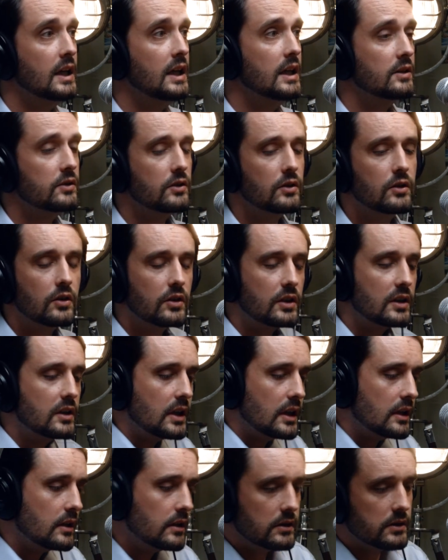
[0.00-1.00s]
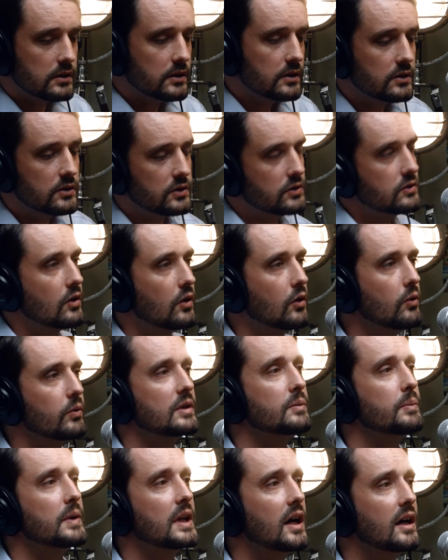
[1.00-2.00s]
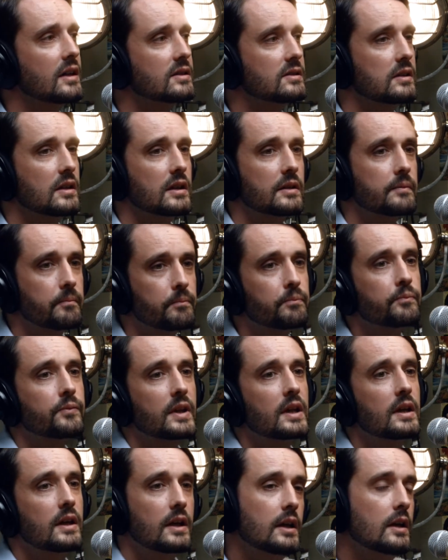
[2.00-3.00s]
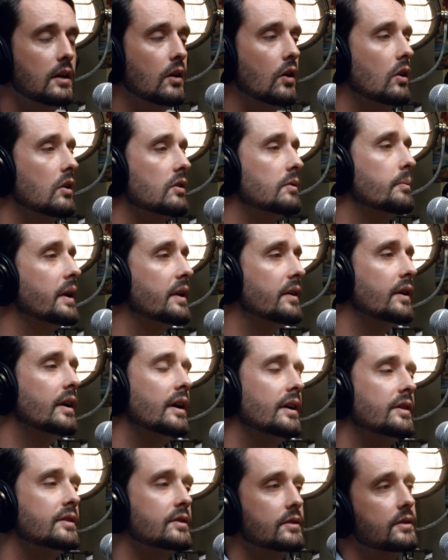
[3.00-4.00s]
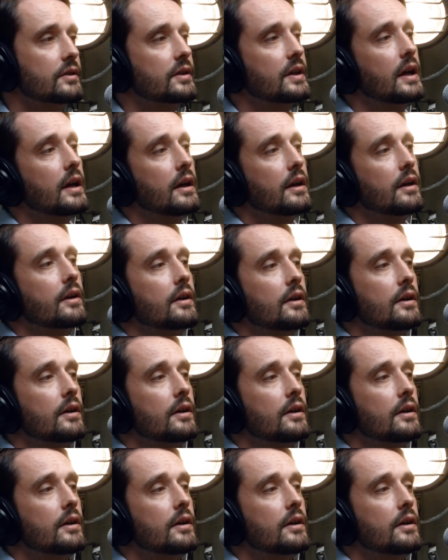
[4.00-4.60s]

So you got to kind of just always be hustling. Always about the hustle. Yeah.